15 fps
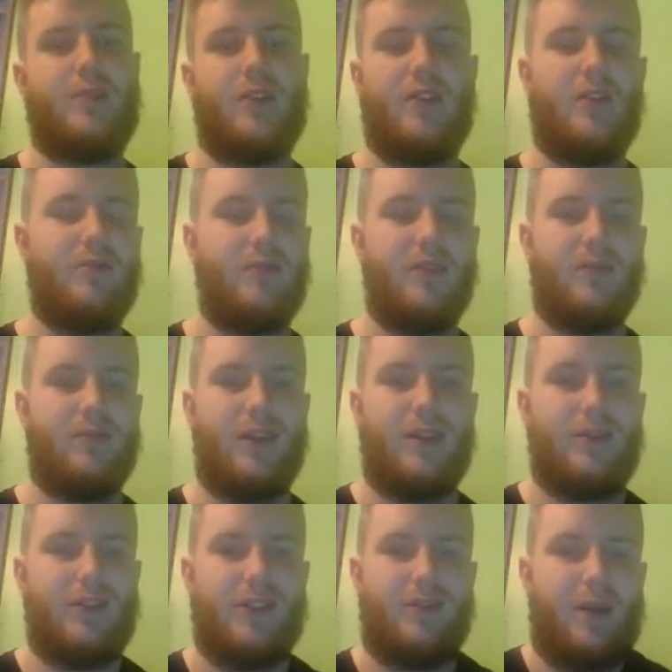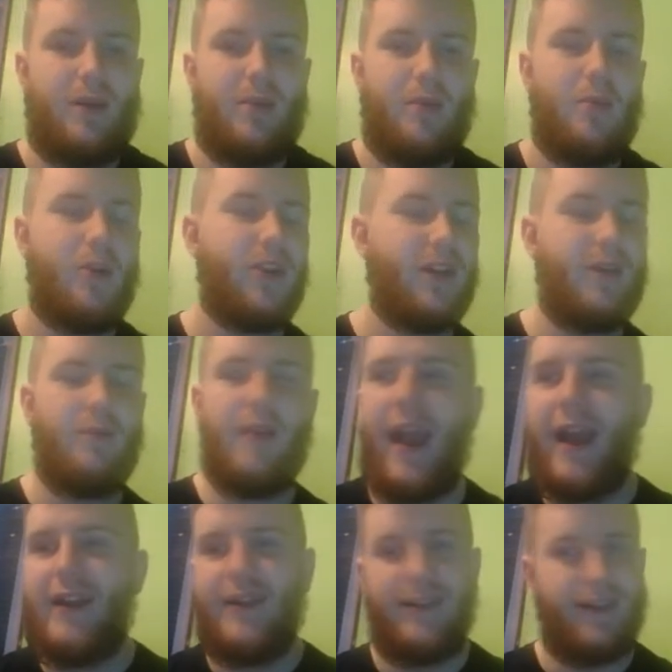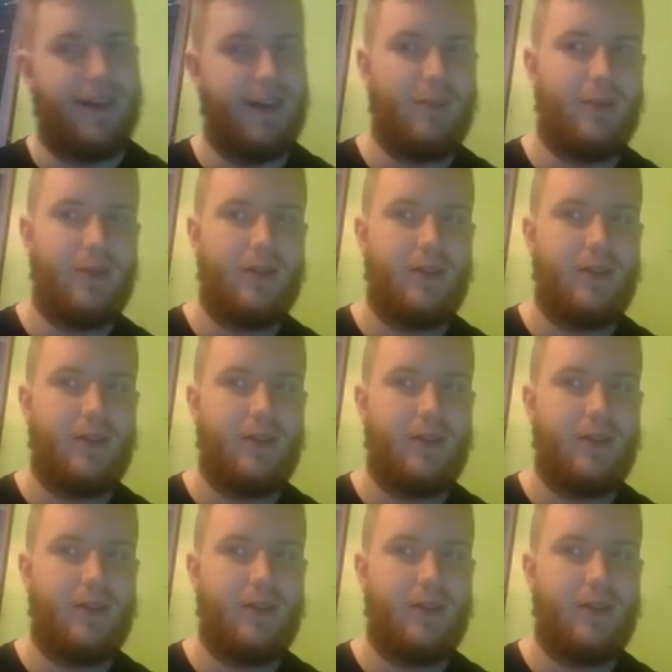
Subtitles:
I thought, well, why don't just pick up a Mon that can be any type?